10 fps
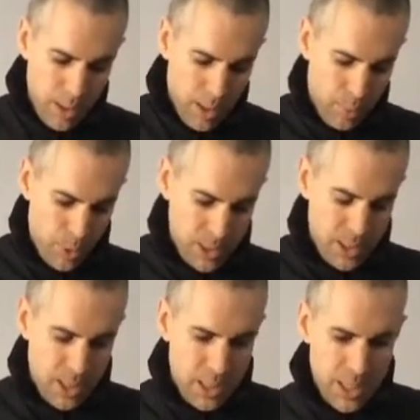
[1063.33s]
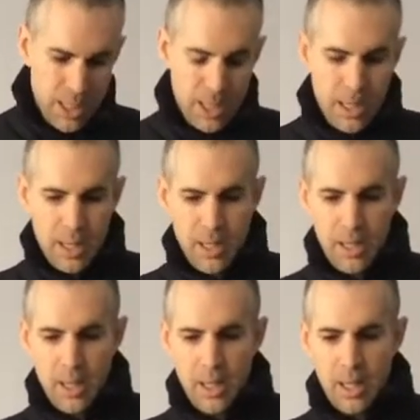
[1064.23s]
I press it again.
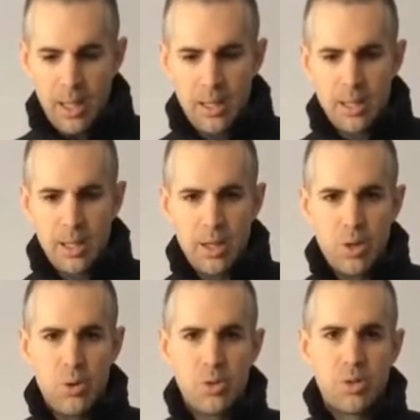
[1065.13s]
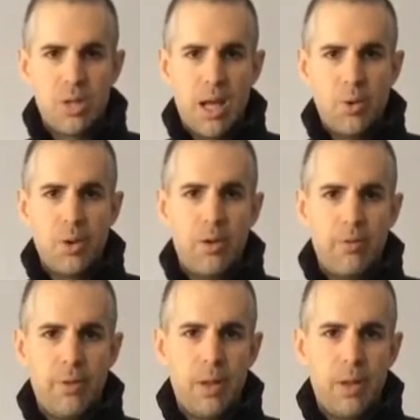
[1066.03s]
It goes out of,